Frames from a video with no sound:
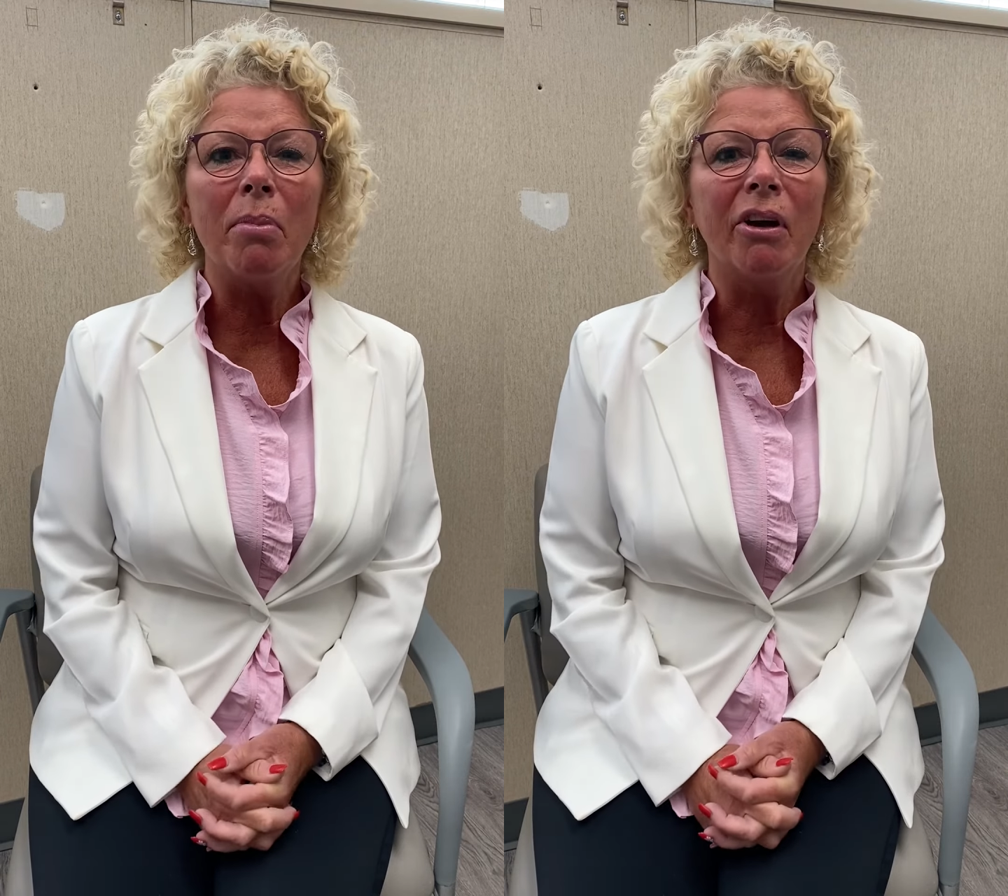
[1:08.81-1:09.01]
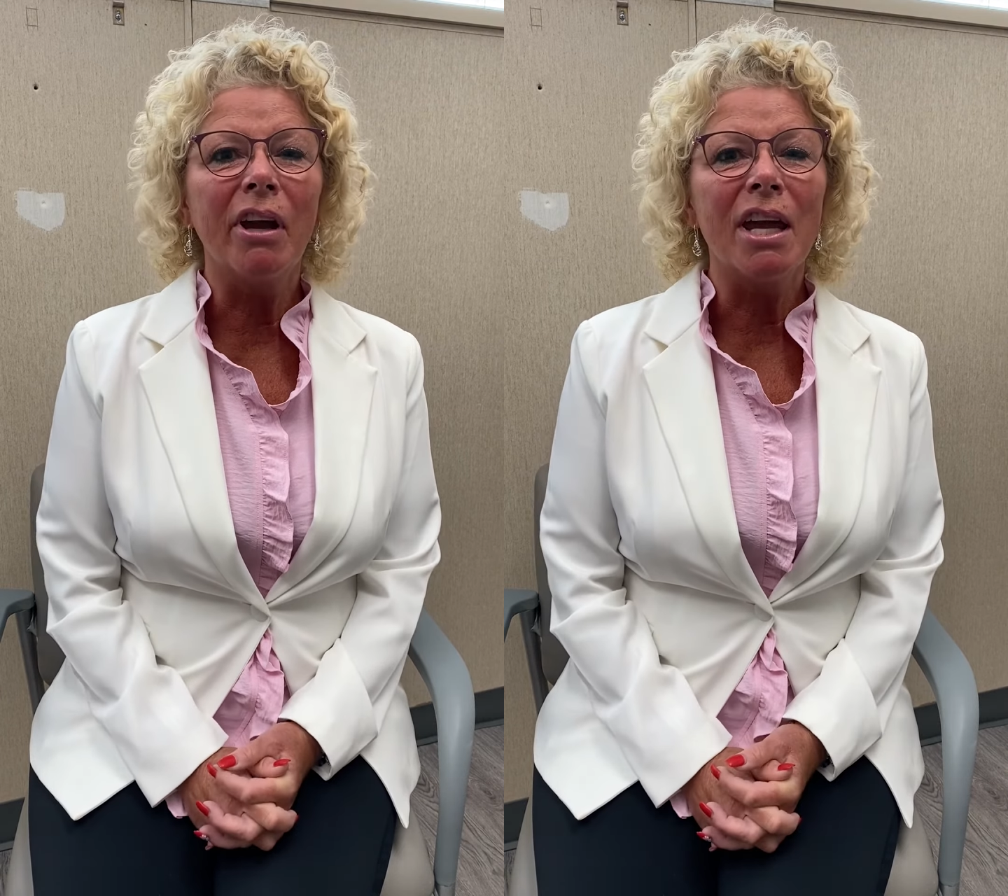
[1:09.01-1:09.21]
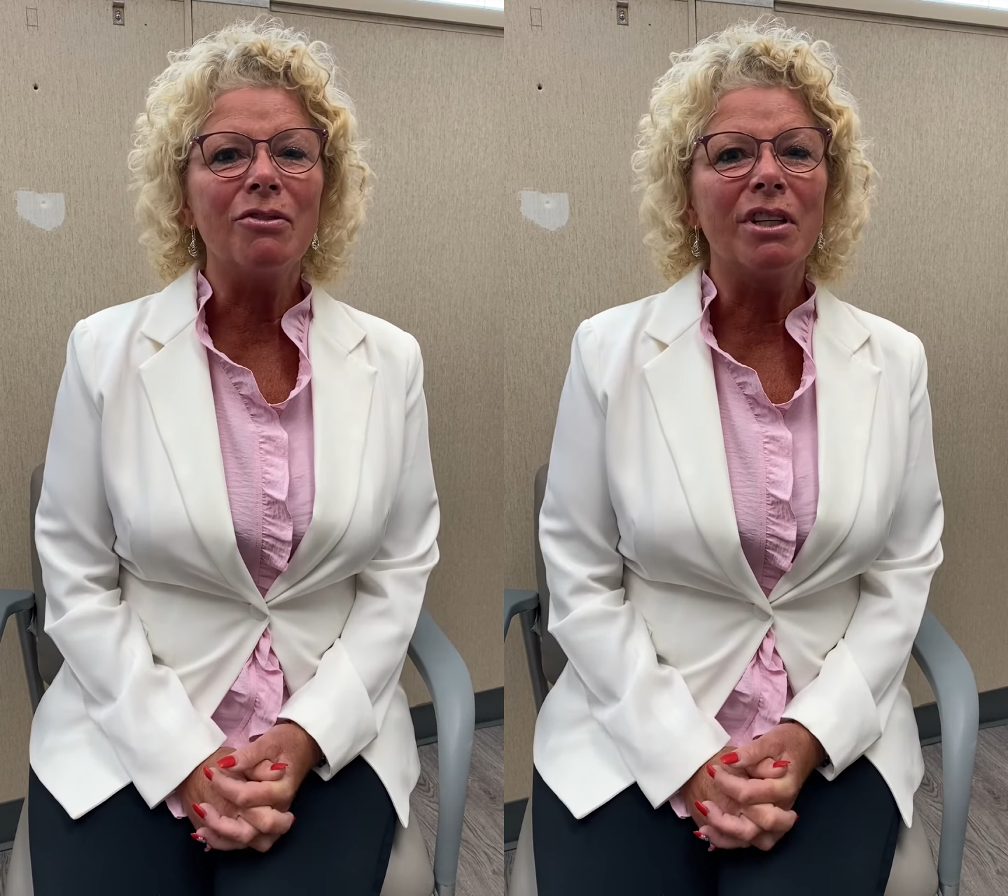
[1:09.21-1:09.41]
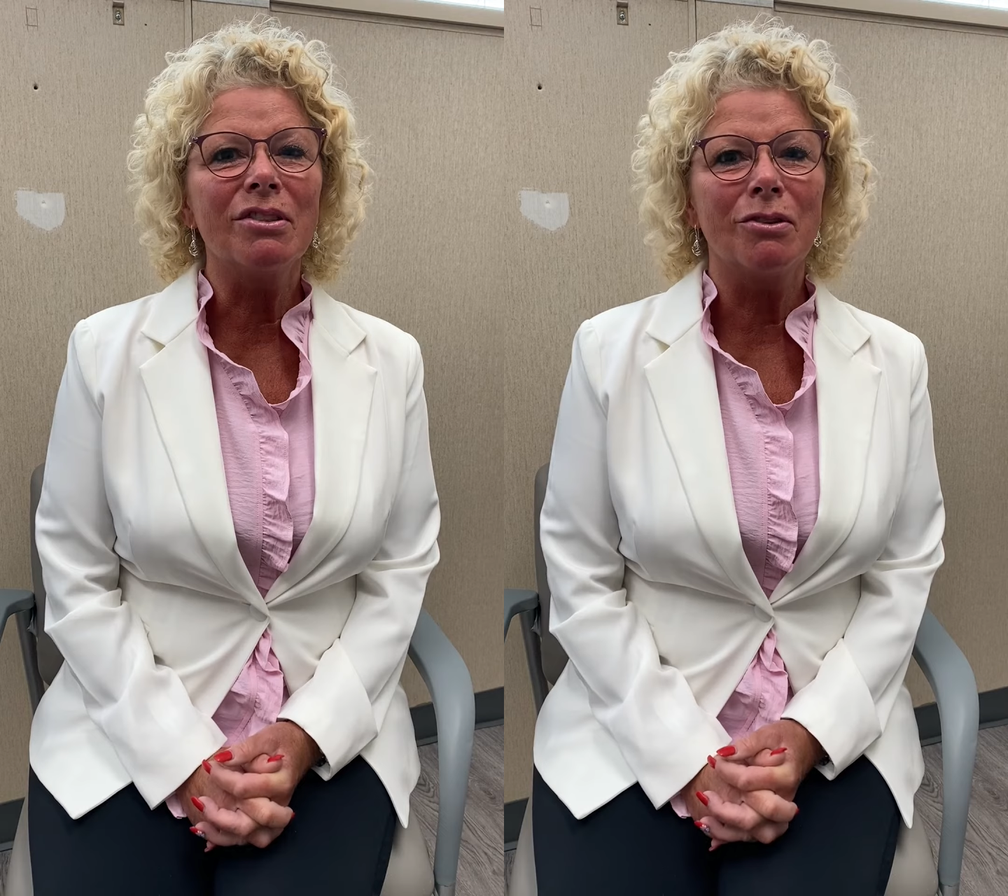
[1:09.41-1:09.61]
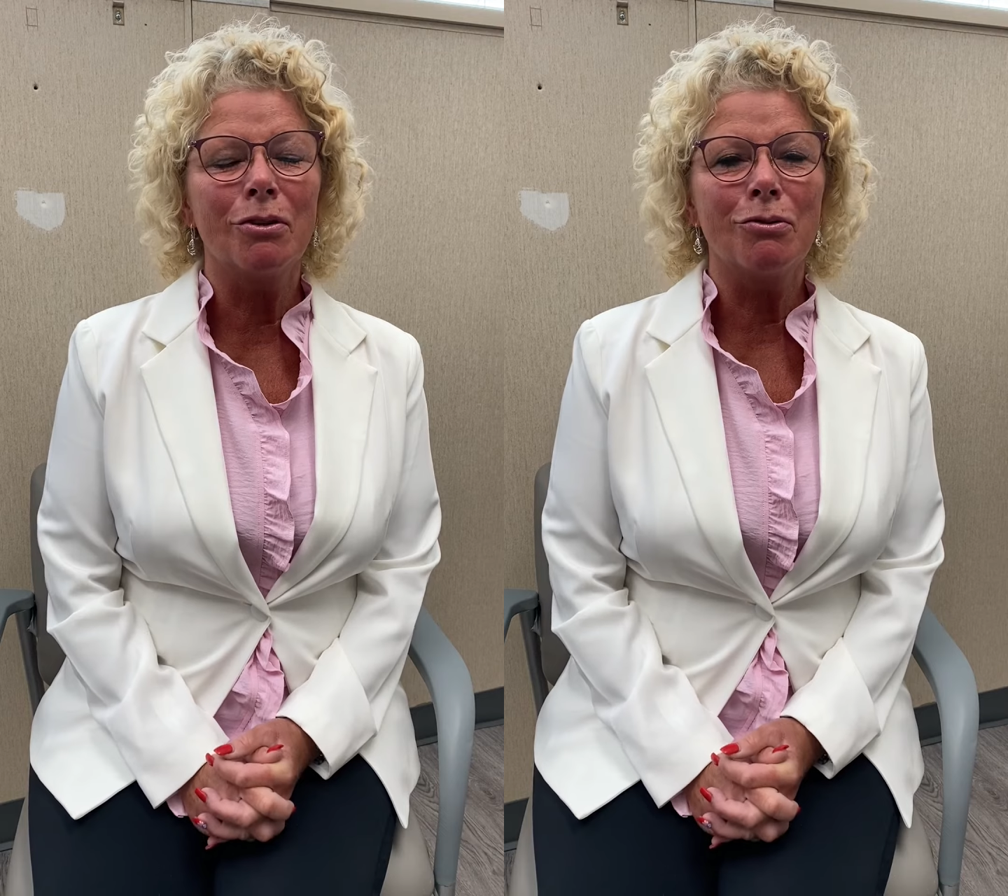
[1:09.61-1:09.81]
bariatric
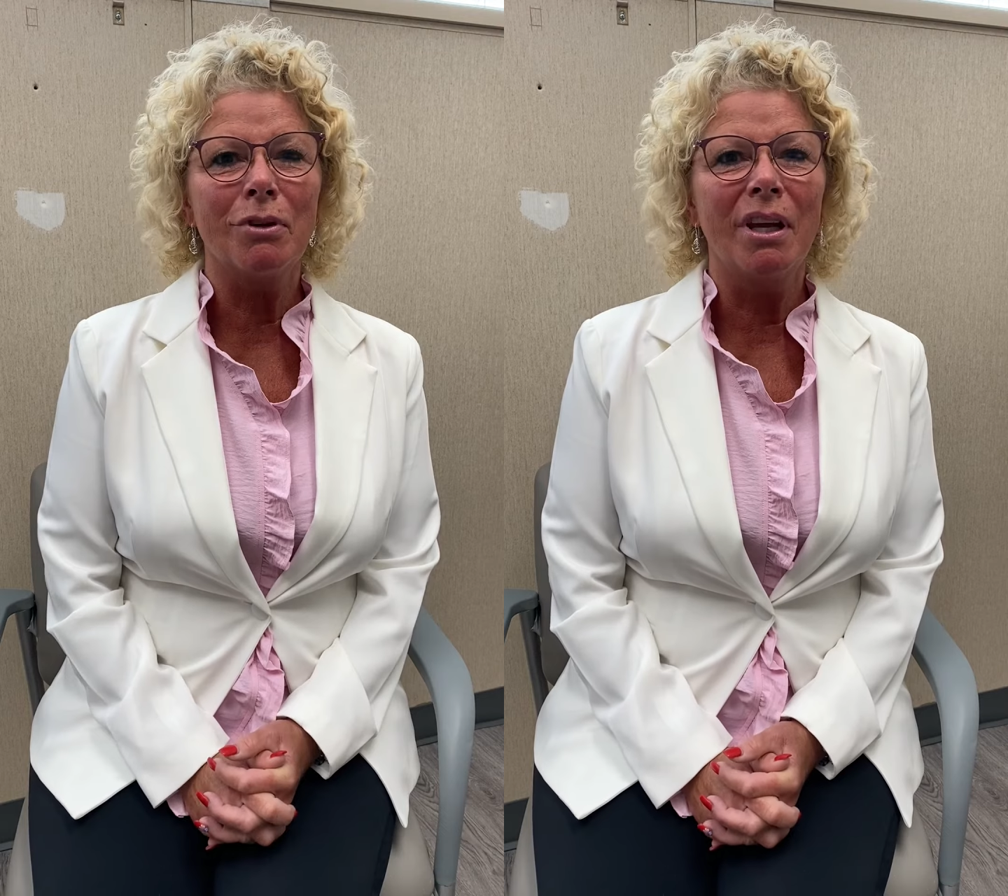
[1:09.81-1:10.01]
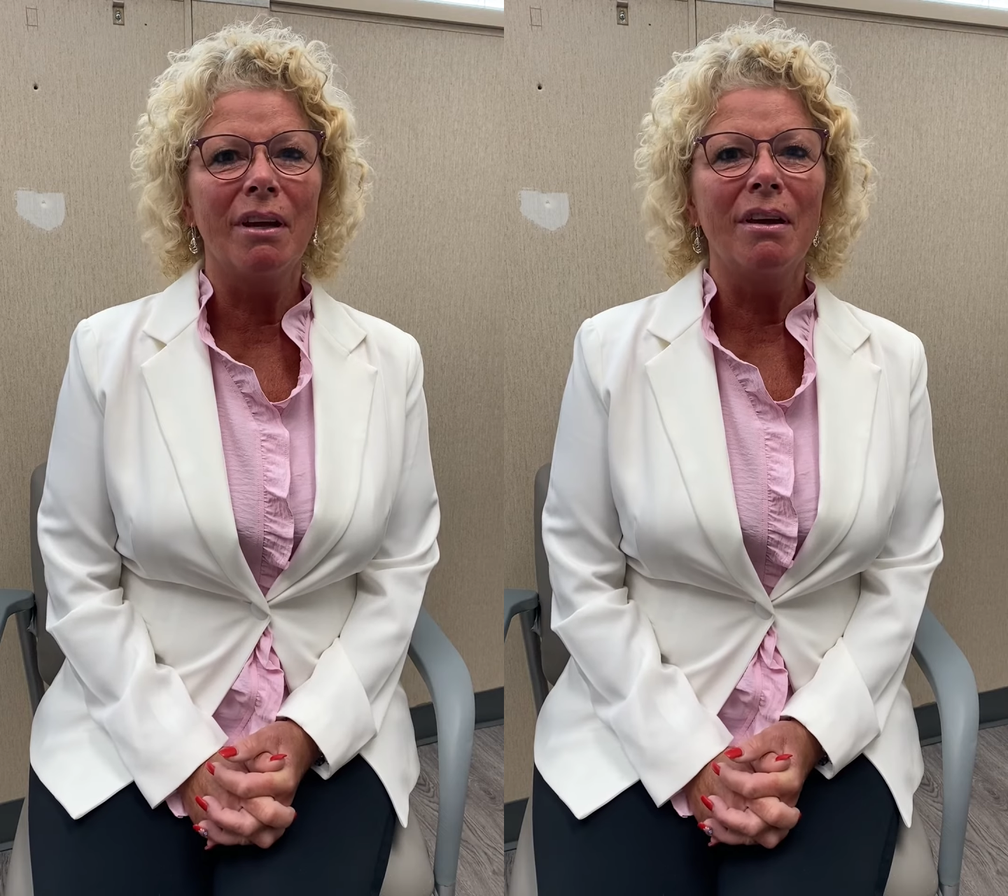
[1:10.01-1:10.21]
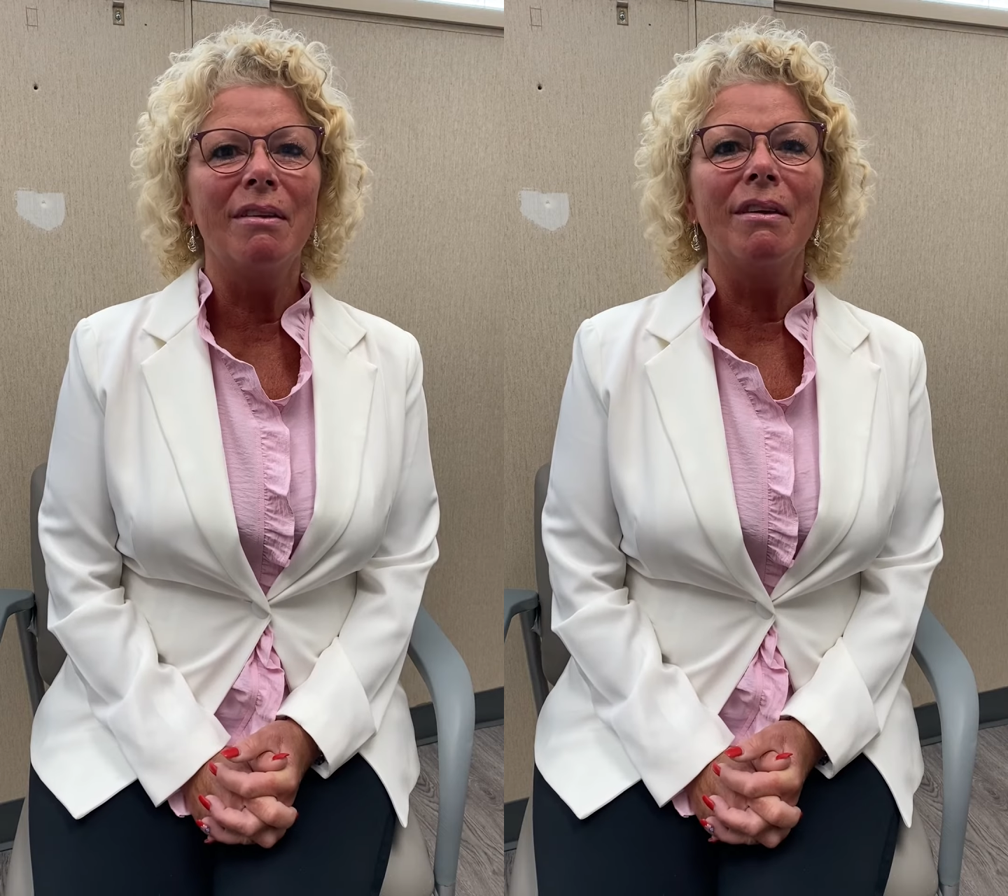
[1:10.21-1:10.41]
surgery,